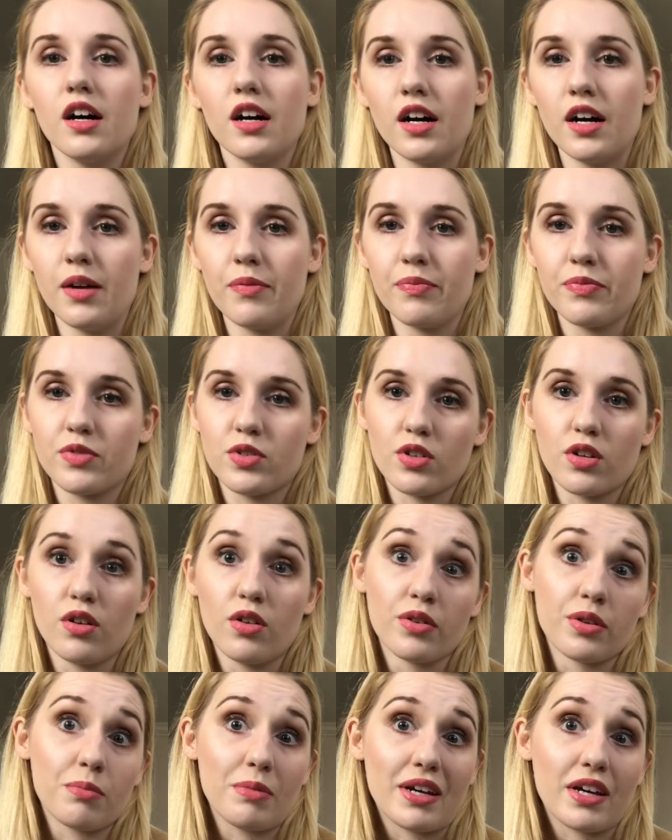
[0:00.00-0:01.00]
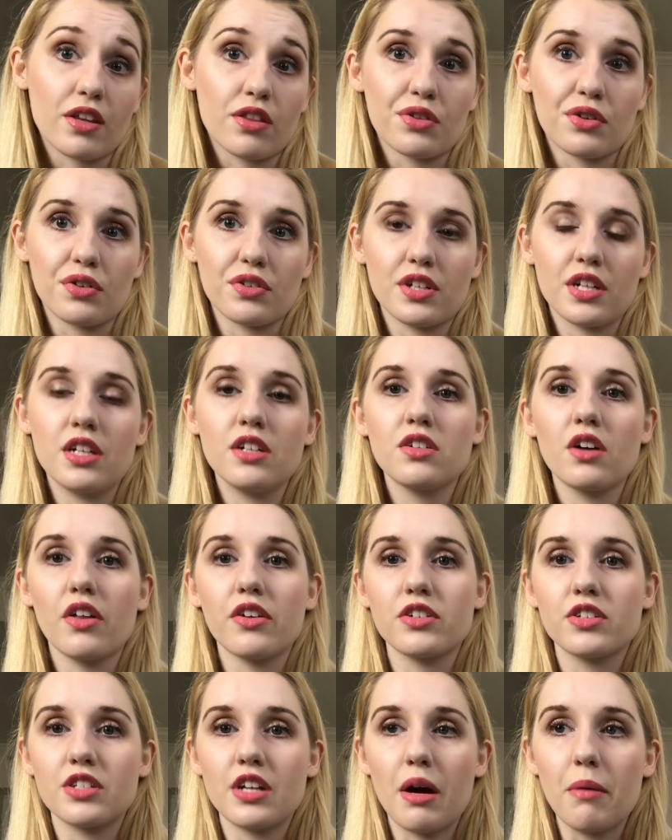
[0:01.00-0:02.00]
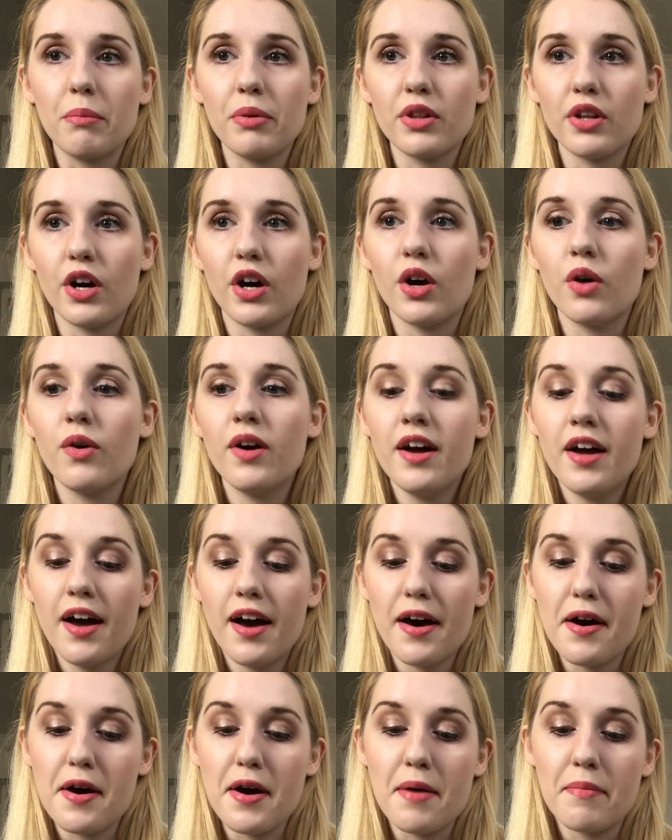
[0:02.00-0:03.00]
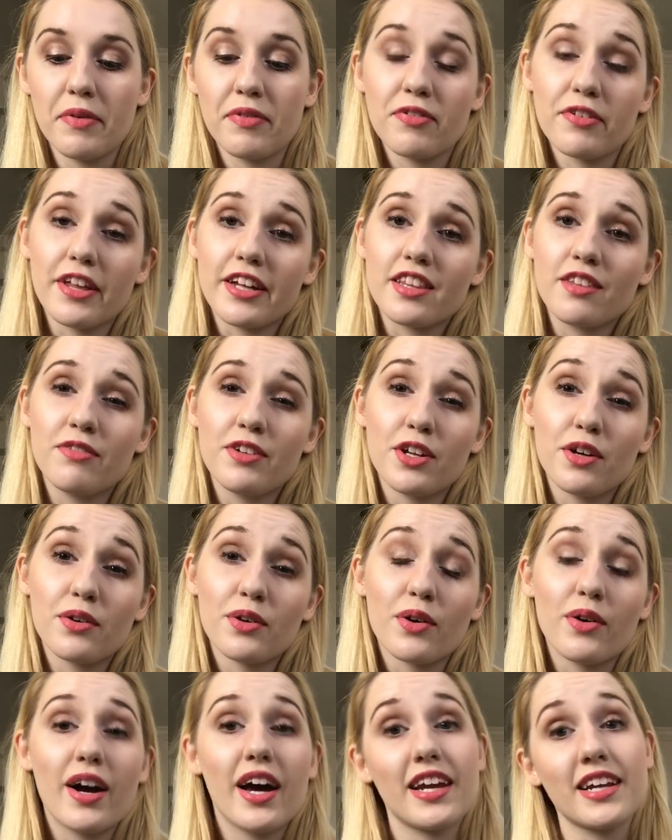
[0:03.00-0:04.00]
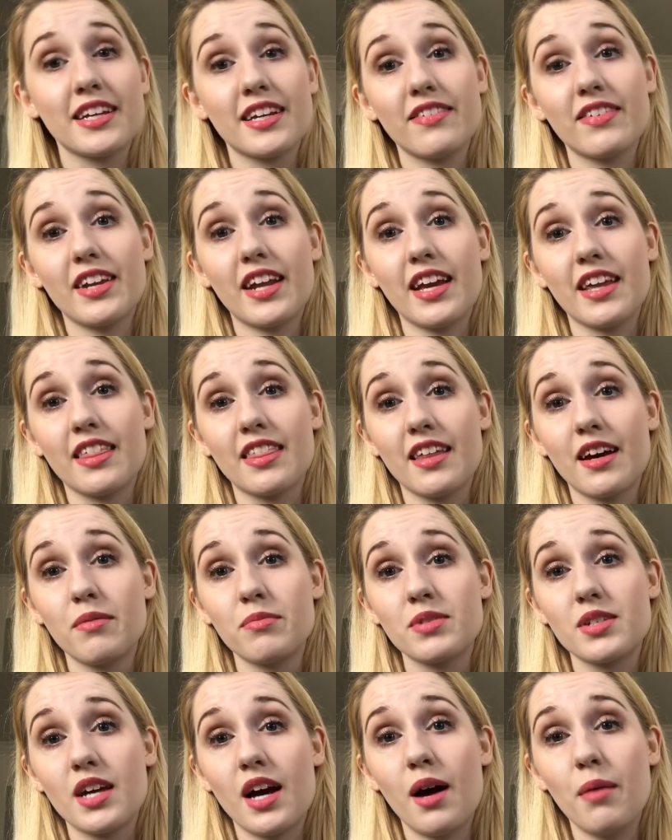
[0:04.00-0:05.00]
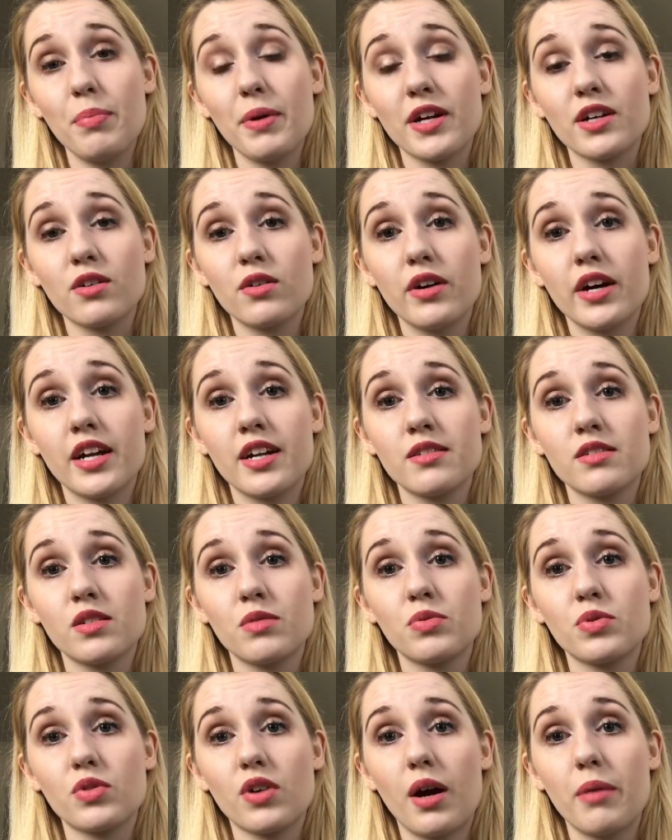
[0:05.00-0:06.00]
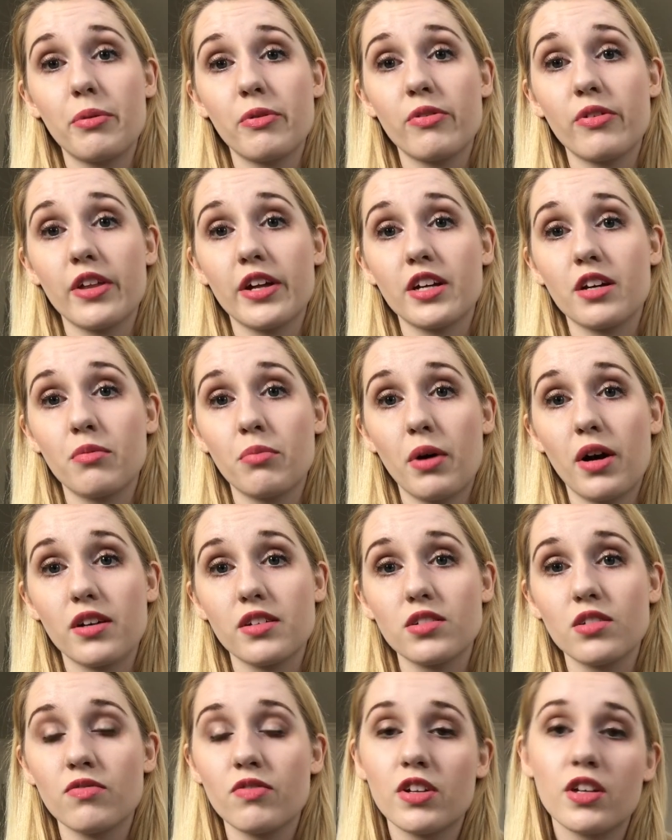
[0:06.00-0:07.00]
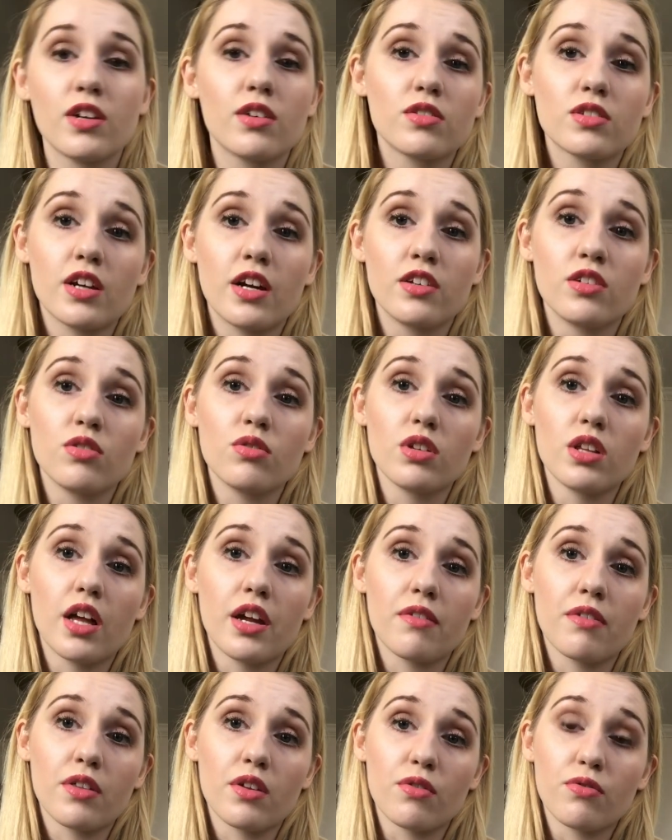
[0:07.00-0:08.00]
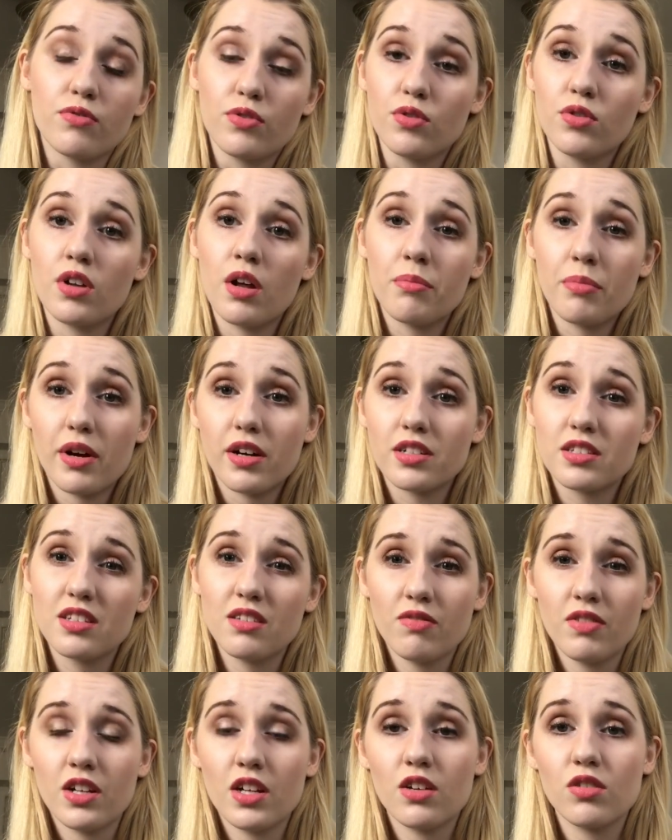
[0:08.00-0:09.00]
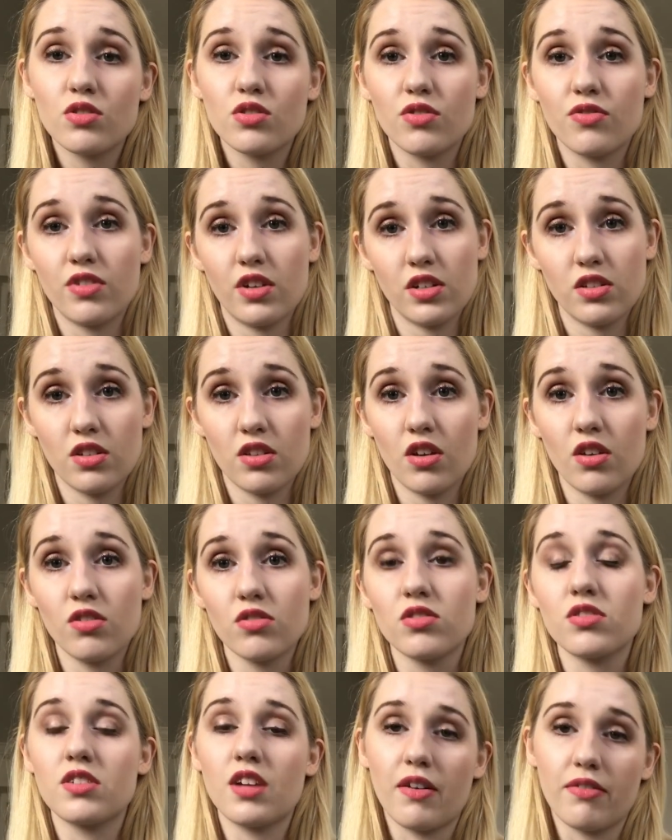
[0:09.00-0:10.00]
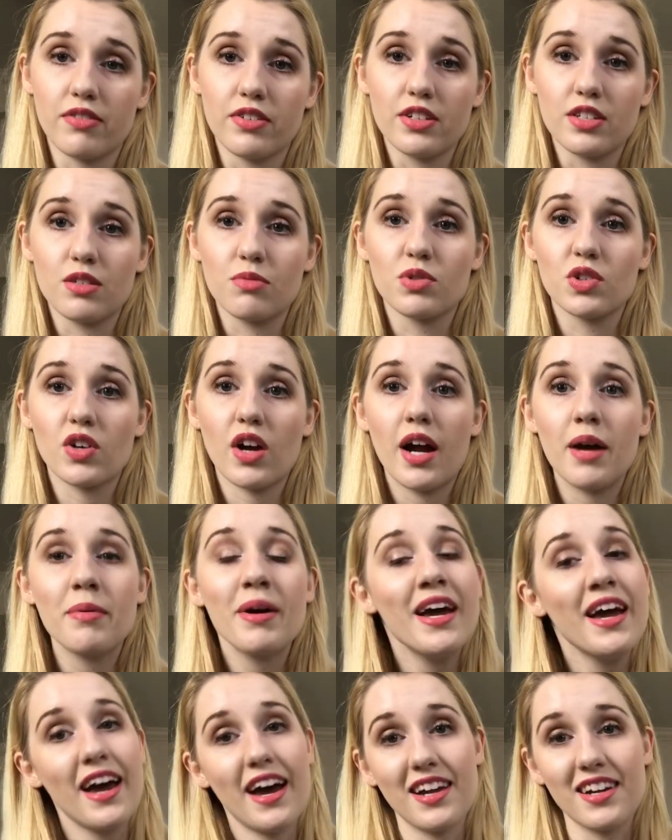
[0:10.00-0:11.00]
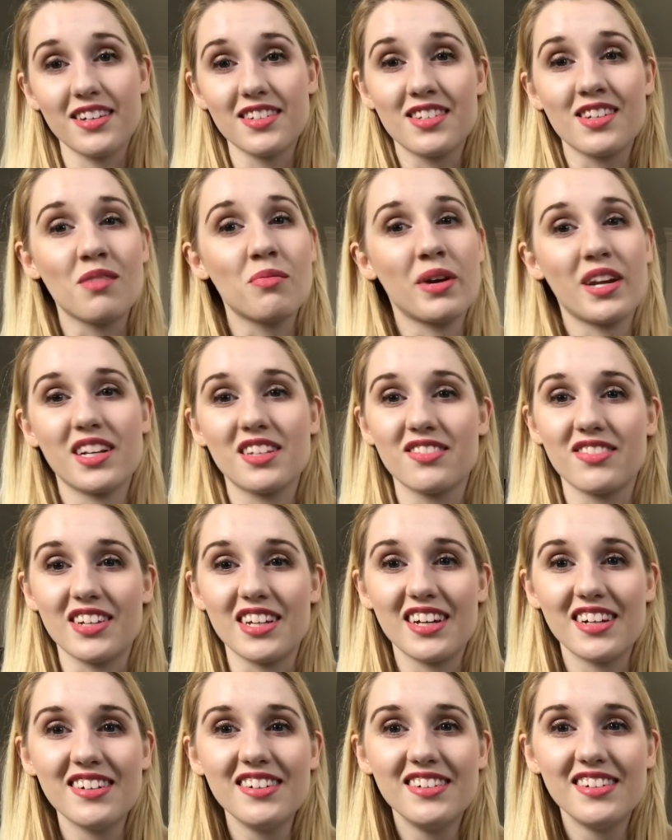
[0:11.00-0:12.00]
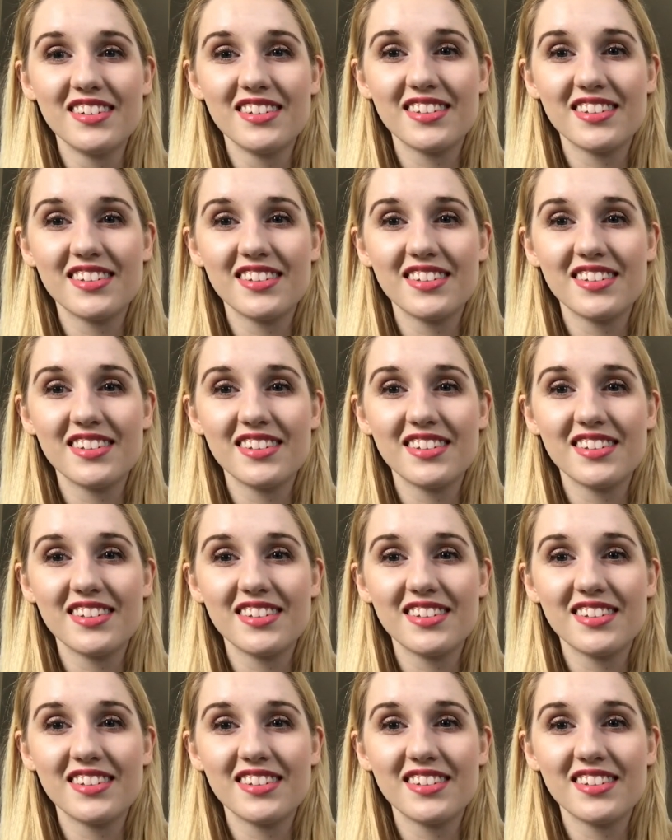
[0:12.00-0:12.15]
Um, so it'll only make it $13 down below. Um, if you like the video, go ahead and give it a thumbs up and go ahead and subscribe if you like unboxing videos. I do a lot of other food unboxing videos, so if you're into those, definitely subscribe and I'll see you in my next video.